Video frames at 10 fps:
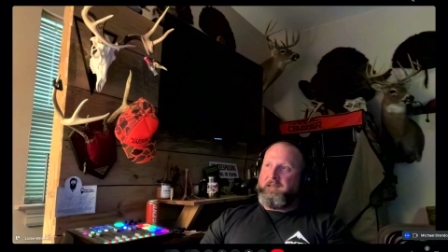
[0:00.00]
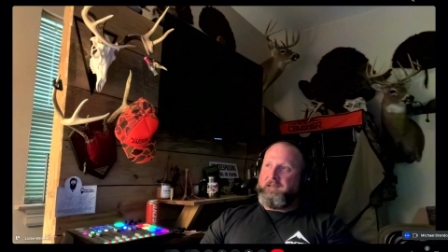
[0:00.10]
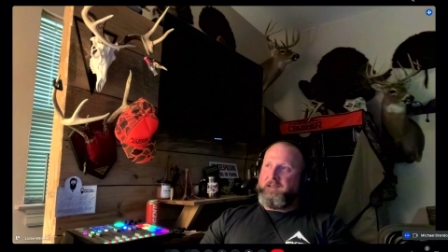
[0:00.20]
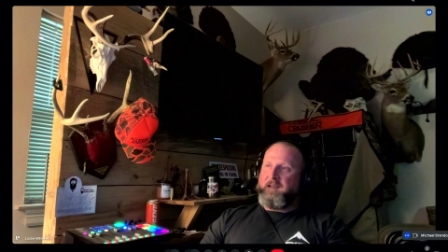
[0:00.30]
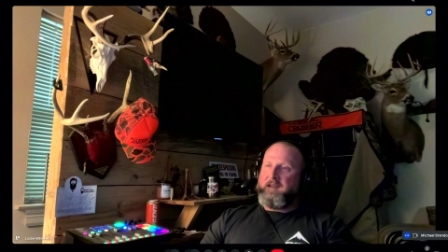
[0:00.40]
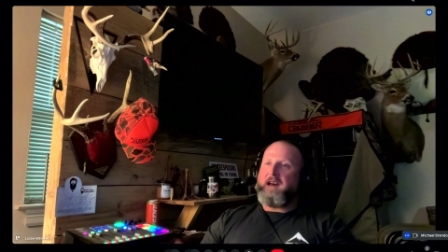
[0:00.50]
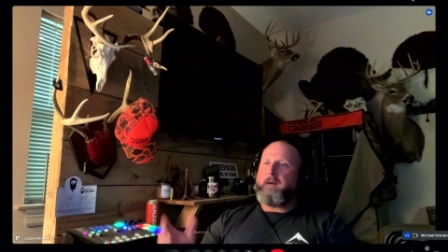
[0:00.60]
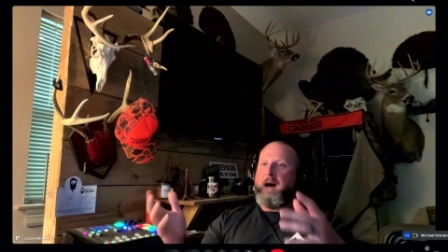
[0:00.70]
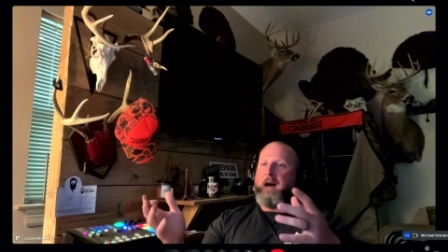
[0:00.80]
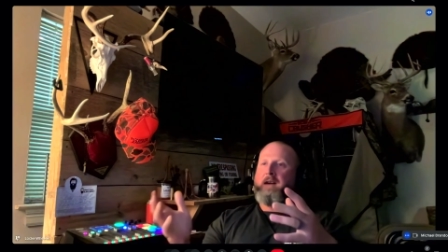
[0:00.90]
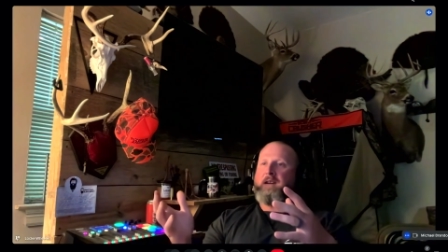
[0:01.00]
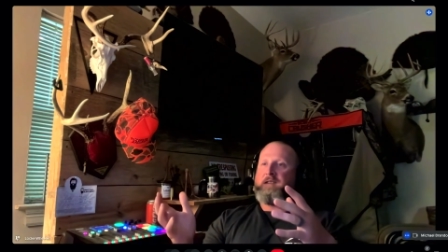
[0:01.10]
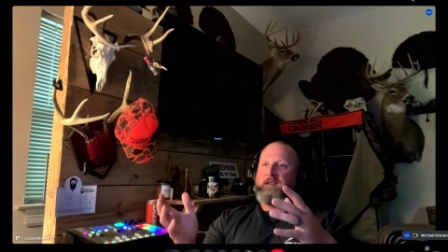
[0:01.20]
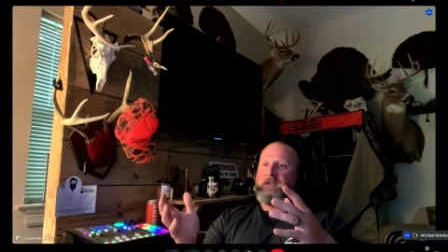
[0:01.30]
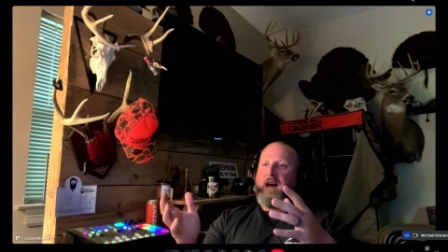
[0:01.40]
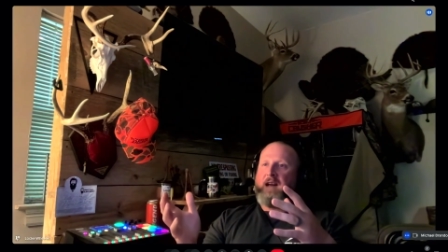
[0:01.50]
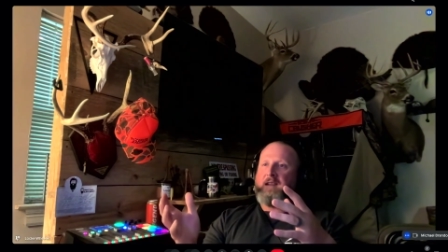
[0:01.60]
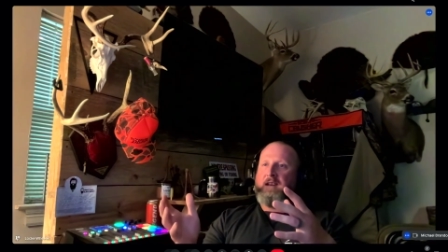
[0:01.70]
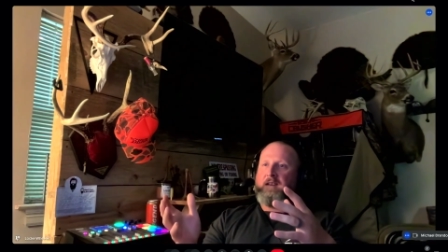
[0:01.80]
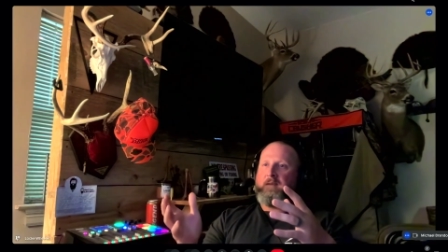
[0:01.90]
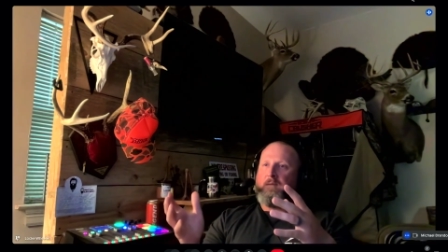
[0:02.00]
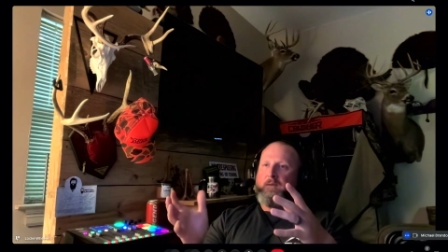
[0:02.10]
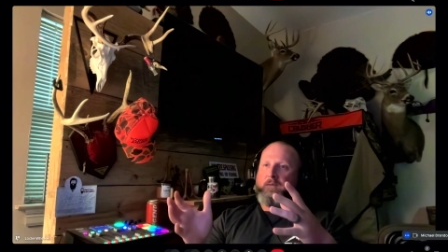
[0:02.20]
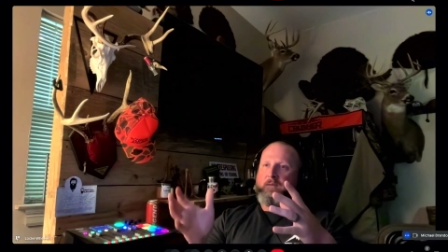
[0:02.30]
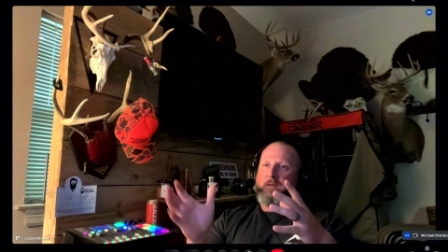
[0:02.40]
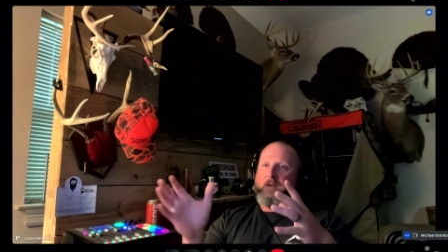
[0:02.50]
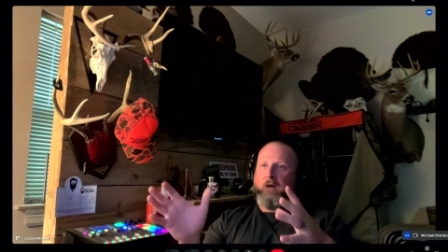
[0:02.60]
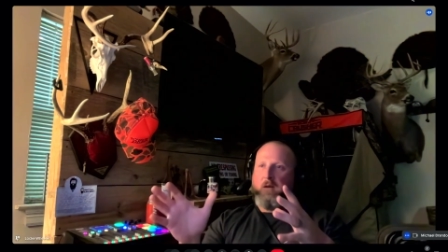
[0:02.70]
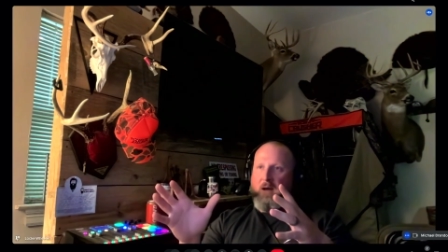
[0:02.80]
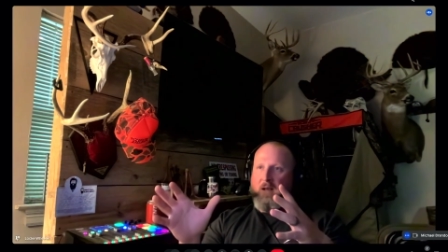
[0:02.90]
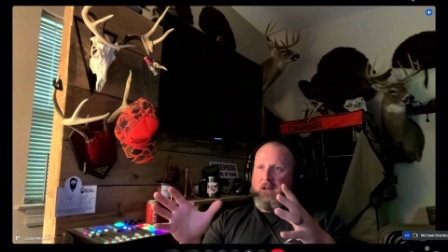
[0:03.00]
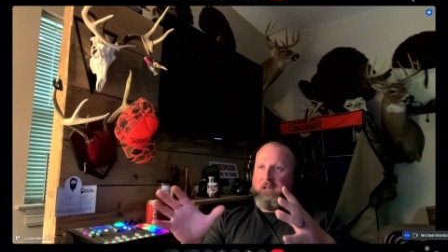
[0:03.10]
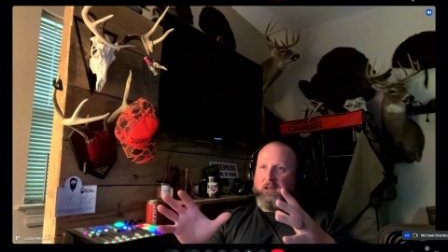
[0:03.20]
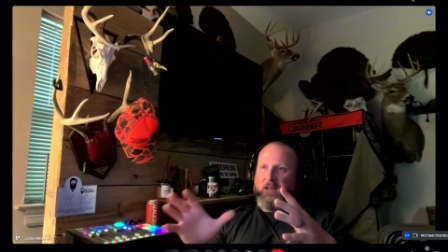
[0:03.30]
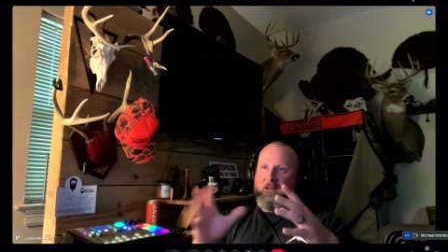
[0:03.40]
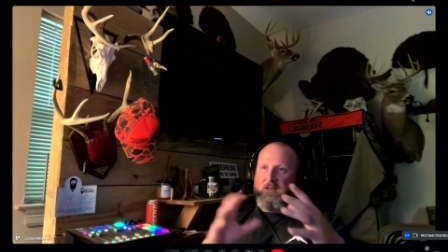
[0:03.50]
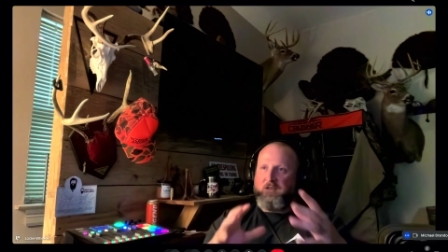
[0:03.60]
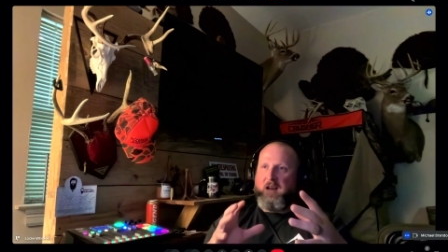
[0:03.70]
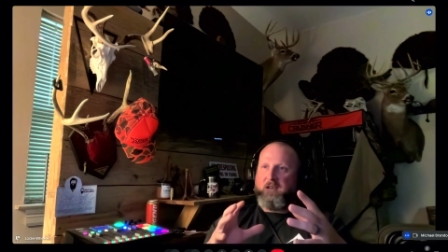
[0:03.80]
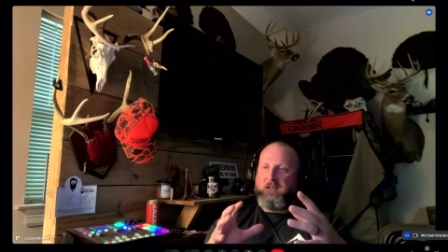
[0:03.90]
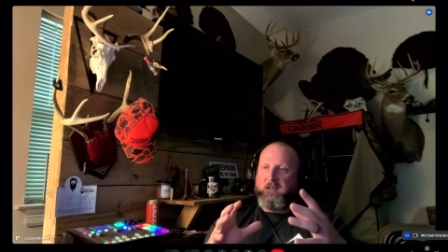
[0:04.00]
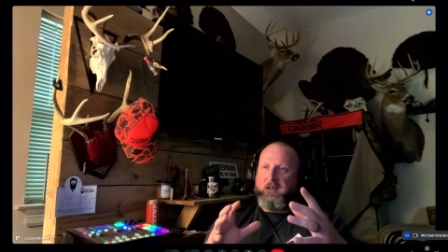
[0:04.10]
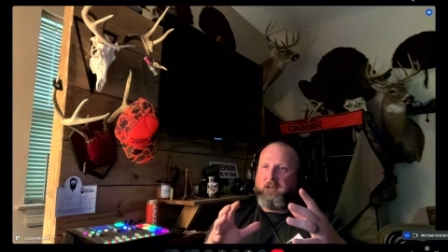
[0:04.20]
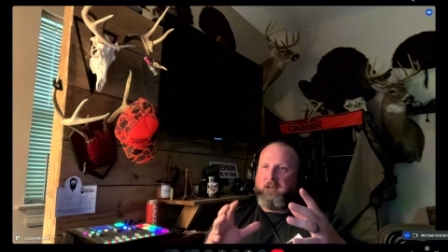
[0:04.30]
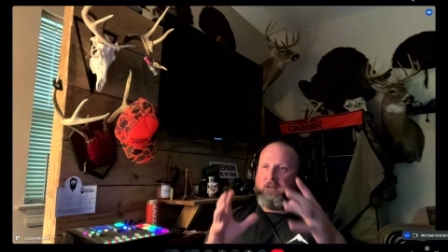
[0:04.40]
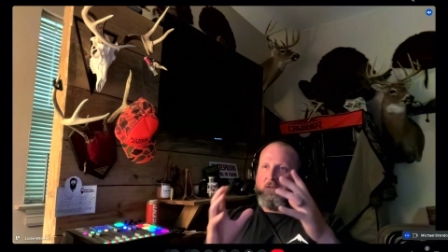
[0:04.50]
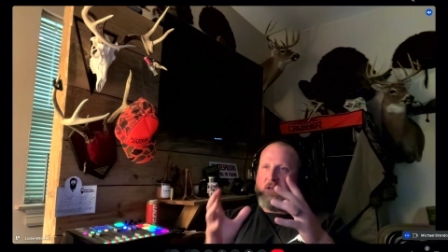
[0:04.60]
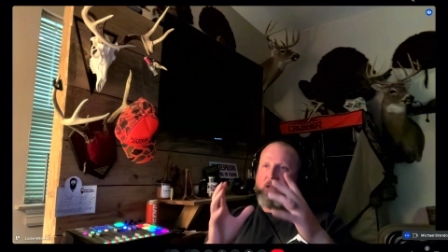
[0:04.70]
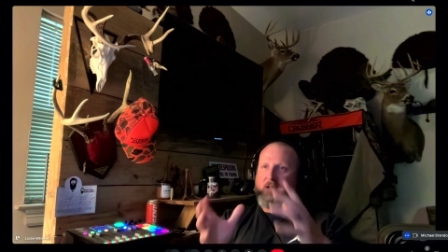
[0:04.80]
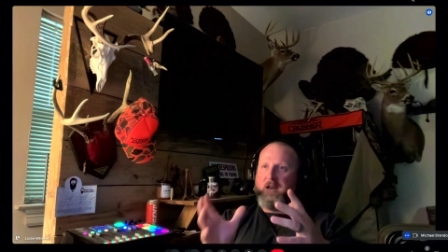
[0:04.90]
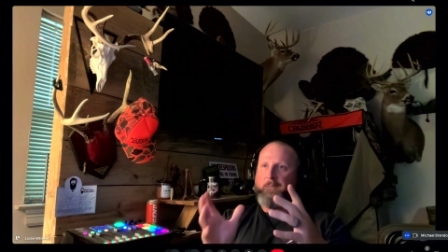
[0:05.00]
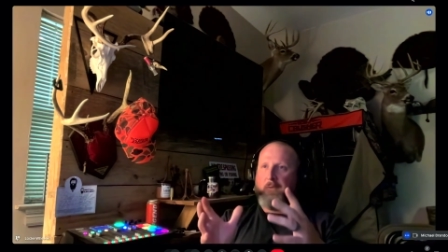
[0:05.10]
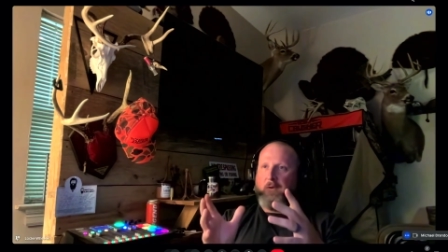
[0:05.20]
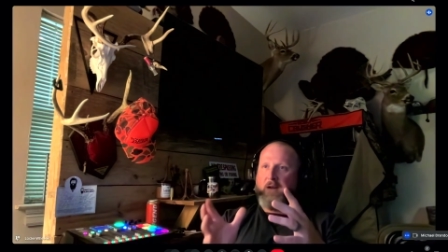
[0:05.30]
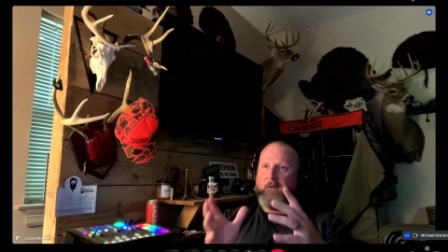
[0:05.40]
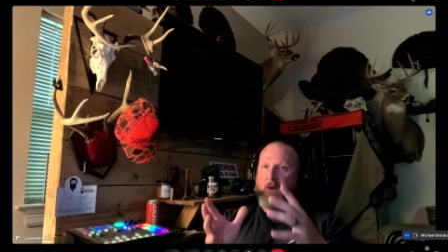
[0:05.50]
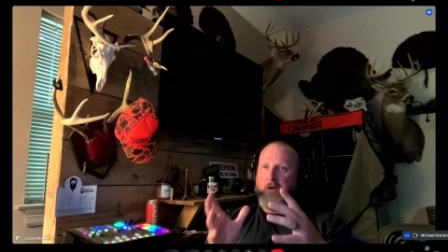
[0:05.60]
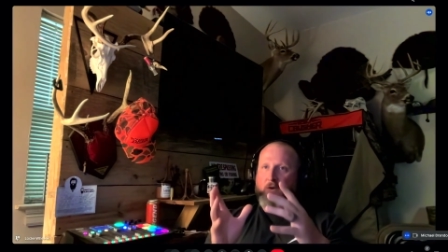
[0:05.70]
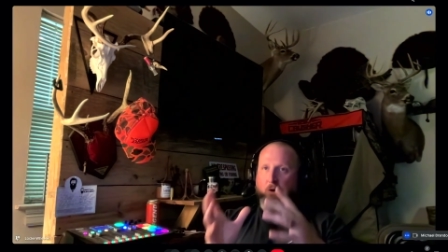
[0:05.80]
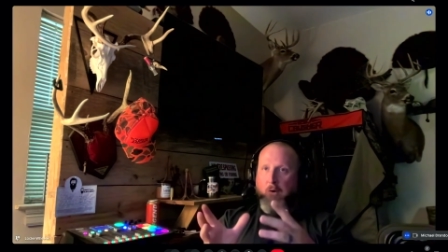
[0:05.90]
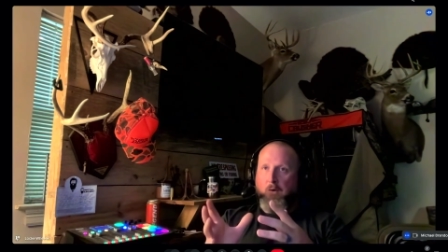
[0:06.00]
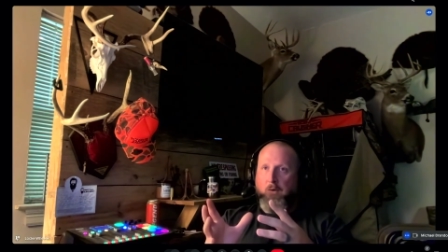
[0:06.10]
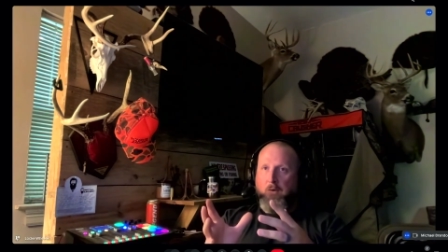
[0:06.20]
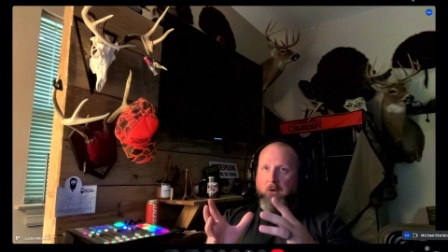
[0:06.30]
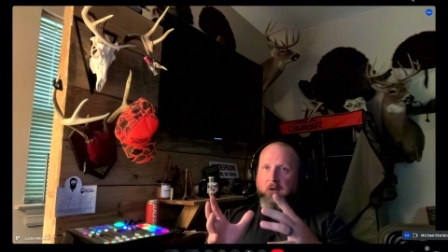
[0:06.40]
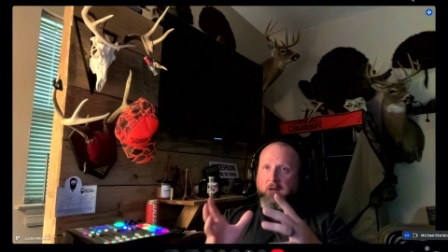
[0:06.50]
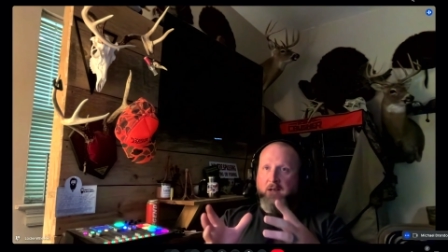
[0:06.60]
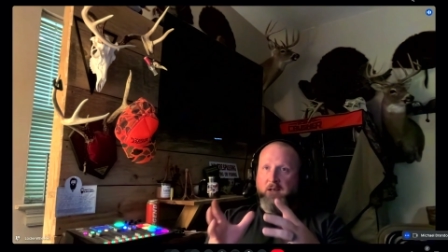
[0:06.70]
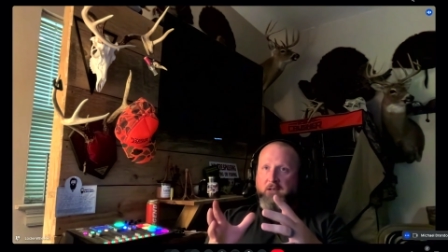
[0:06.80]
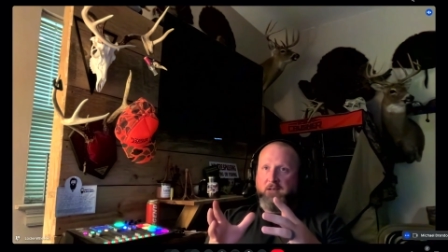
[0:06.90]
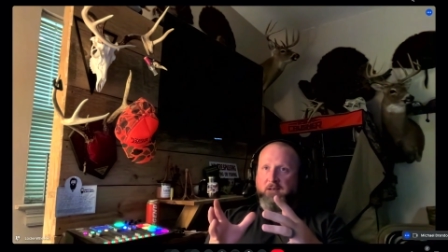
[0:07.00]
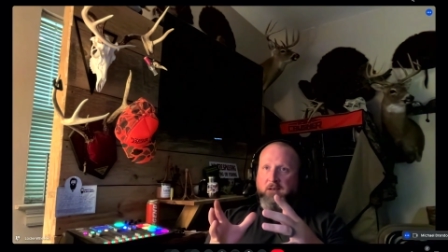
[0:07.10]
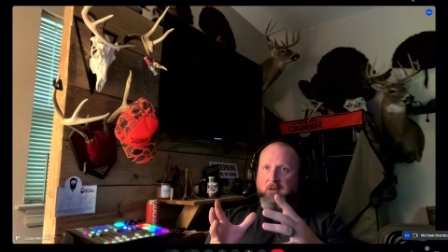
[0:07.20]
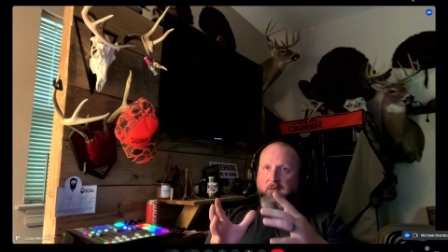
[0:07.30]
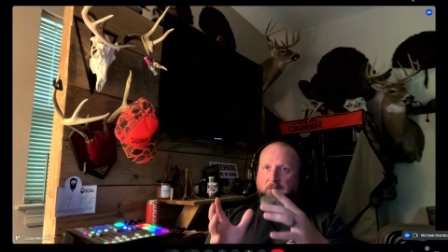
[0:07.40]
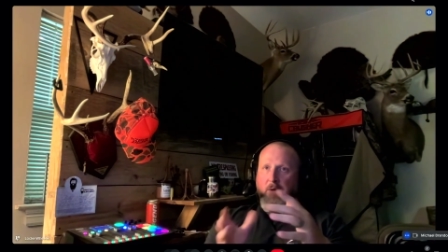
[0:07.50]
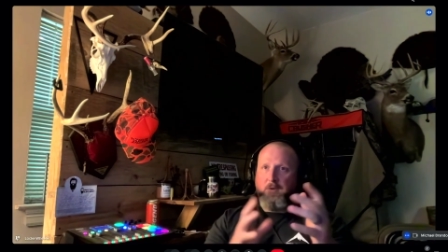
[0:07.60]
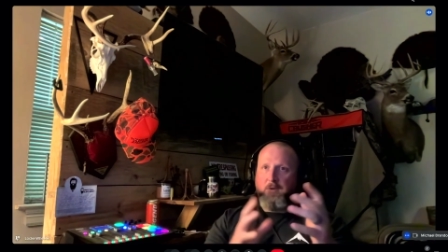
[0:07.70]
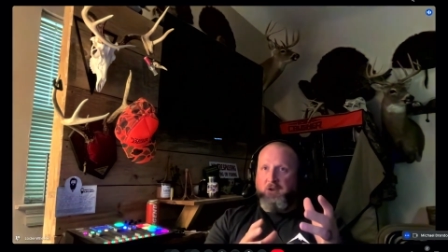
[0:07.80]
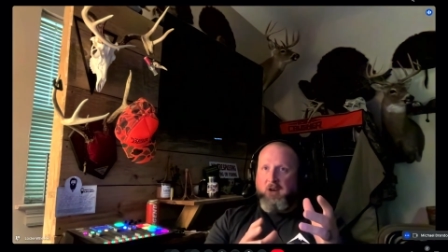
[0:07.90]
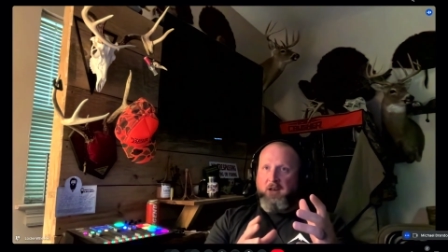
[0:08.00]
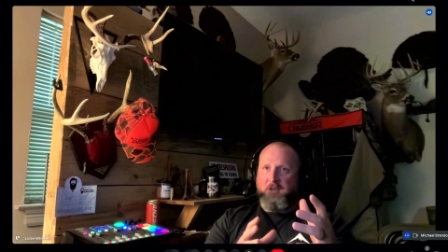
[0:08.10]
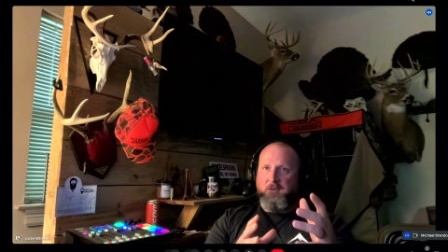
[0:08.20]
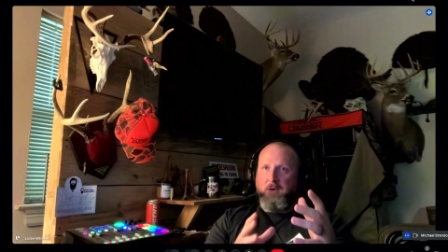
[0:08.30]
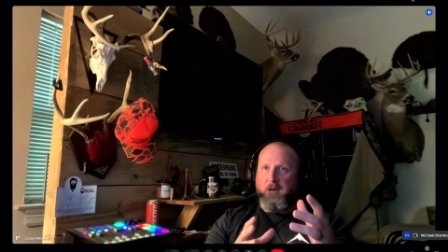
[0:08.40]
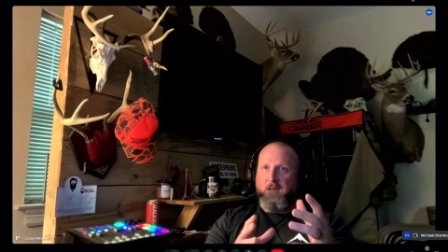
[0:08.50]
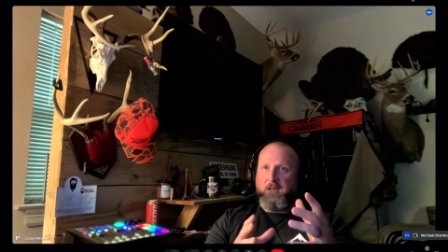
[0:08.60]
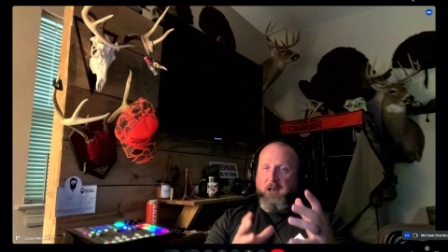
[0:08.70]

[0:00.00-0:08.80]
The thing about it is I think when we talk about things like this and strategies like this, you need to separate what your goal is from your strategy. Because